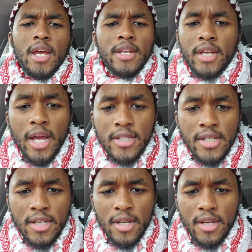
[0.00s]
and
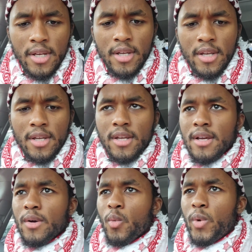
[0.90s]
yet
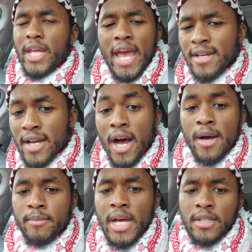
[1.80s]
we can't
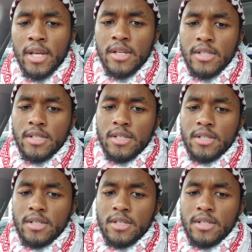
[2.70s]
combat that.